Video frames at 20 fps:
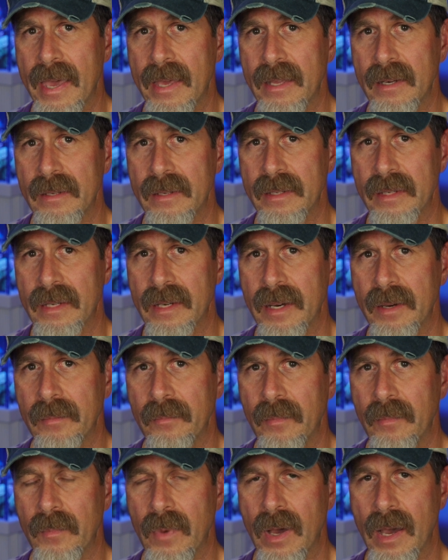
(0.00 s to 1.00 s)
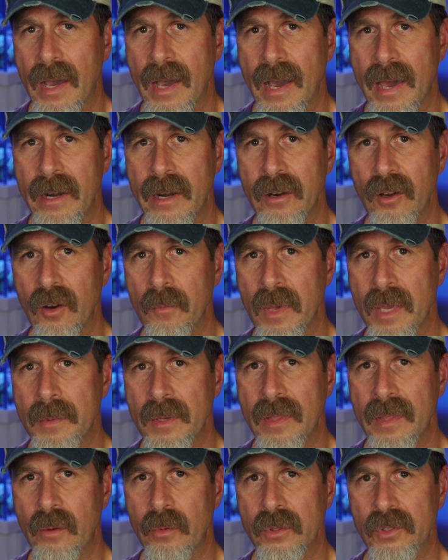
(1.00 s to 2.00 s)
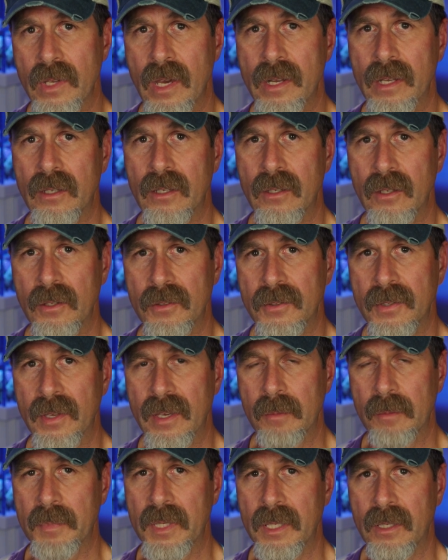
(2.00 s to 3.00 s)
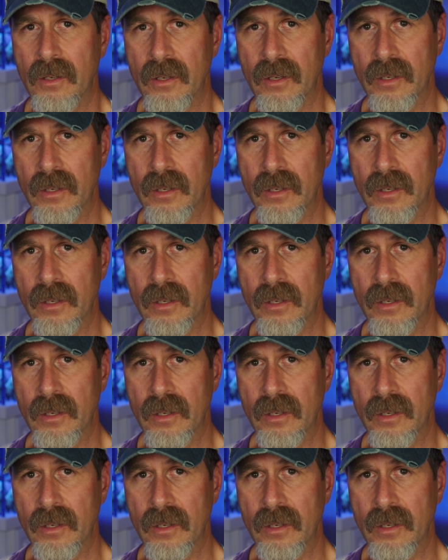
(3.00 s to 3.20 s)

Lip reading: And I don't know, maybe that was not a good thing,